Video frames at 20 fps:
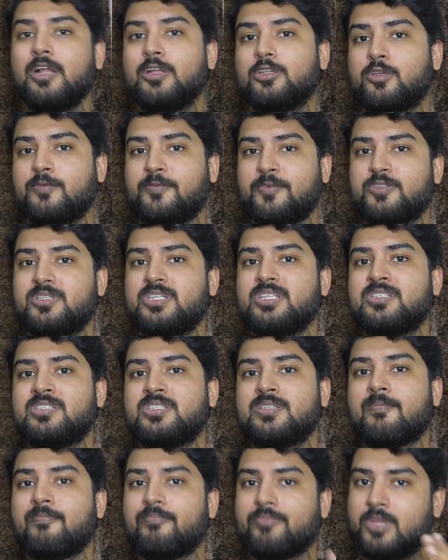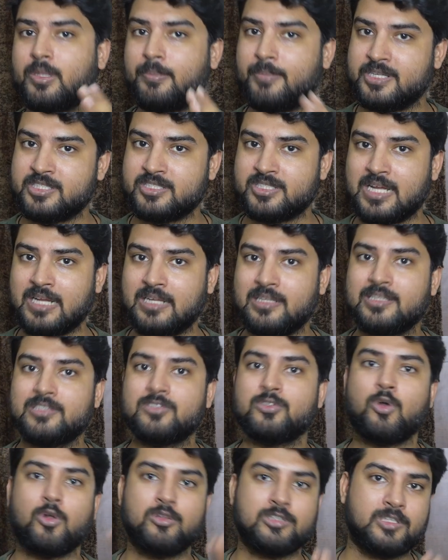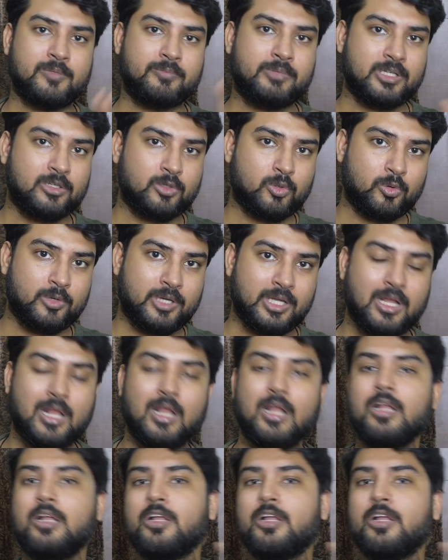So for this, the best channel is Concept and Coding.